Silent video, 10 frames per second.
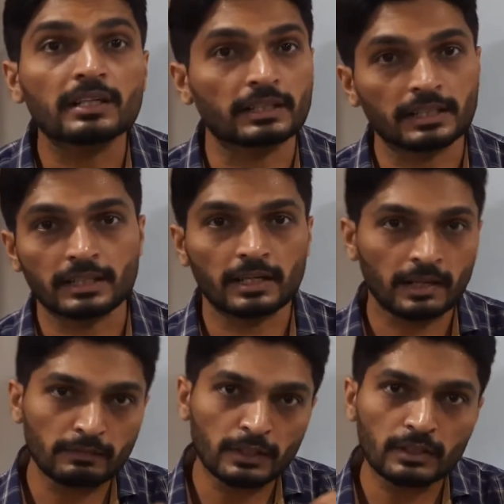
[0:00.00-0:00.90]
connected.
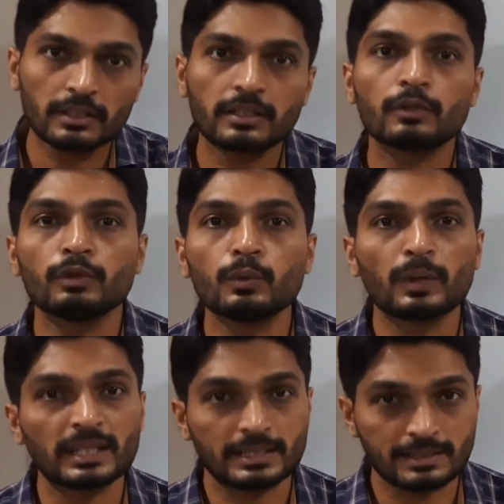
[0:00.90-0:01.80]
I will give you
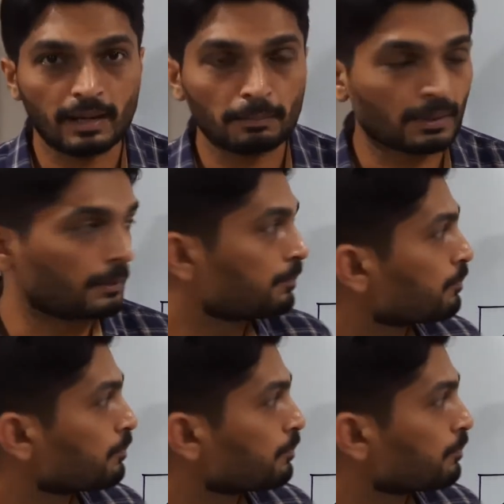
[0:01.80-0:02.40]
one example.